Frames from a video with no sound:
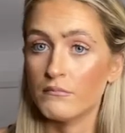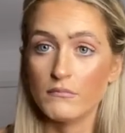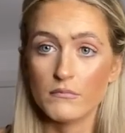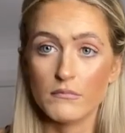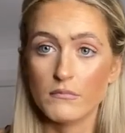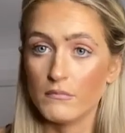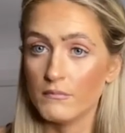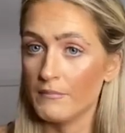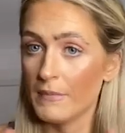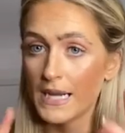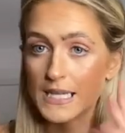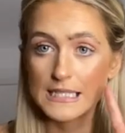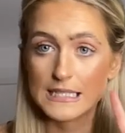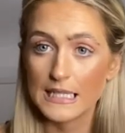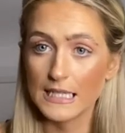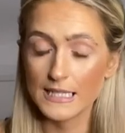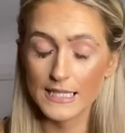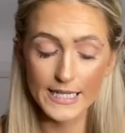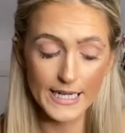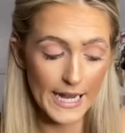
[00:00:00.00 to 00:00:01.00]
mixed
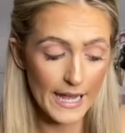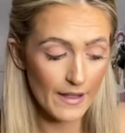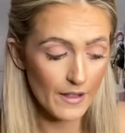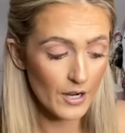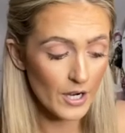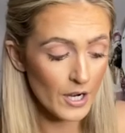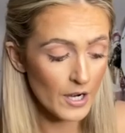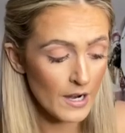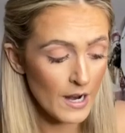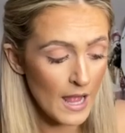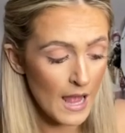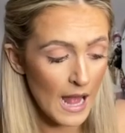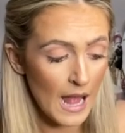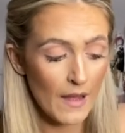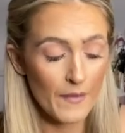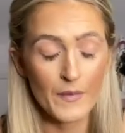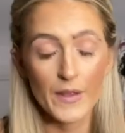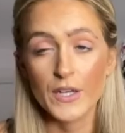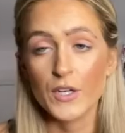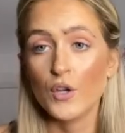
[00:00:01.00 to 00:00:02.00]
in together,
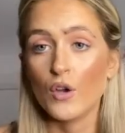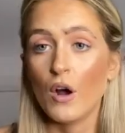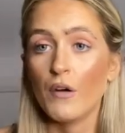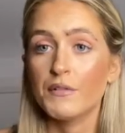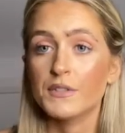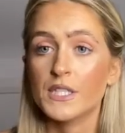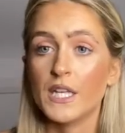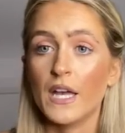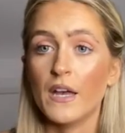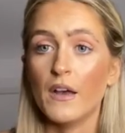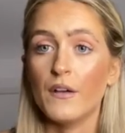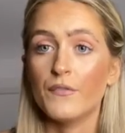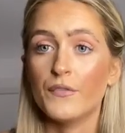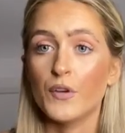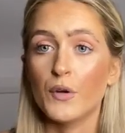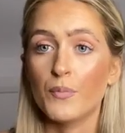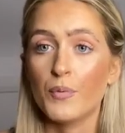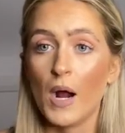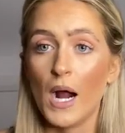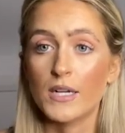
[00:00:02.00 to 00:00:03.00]
and then you obviously have your
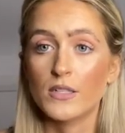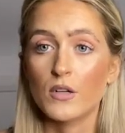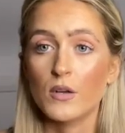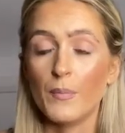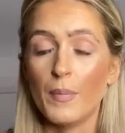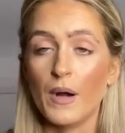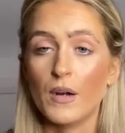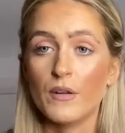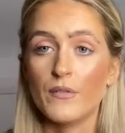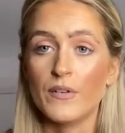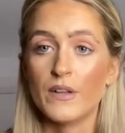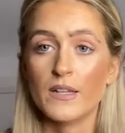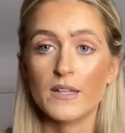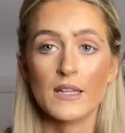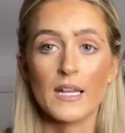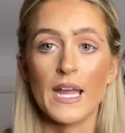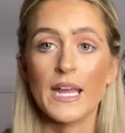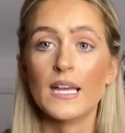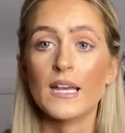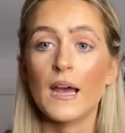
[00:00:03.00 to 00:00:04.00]
practical part of it,
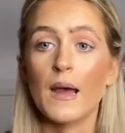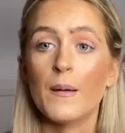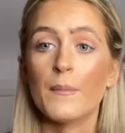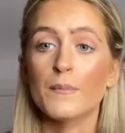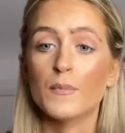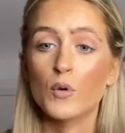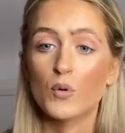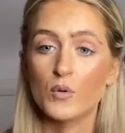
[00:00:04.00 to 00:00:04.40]
like going